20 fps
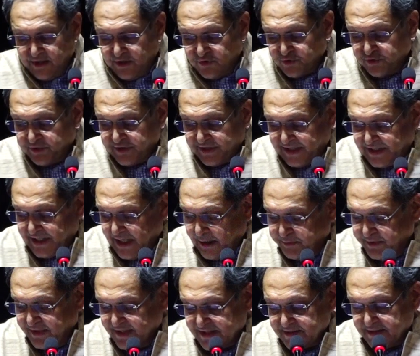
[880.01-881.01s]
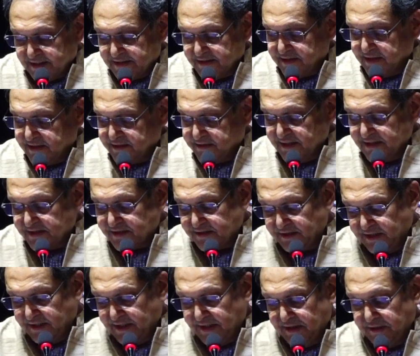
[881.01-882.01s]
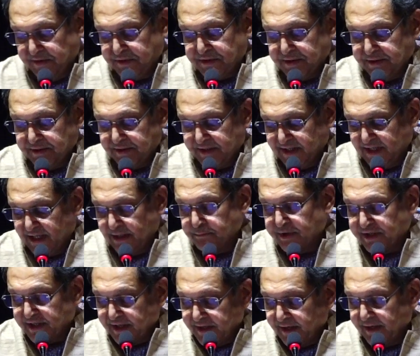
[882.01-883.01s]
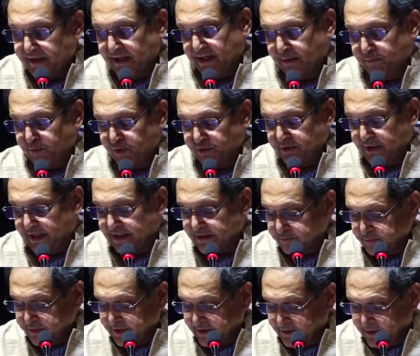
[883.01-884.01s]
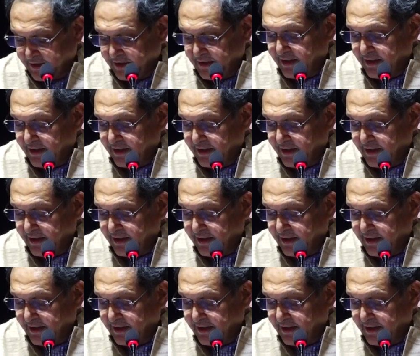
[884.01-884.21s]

So great happiness consists in seeing, hearing and meditating upon the Atman.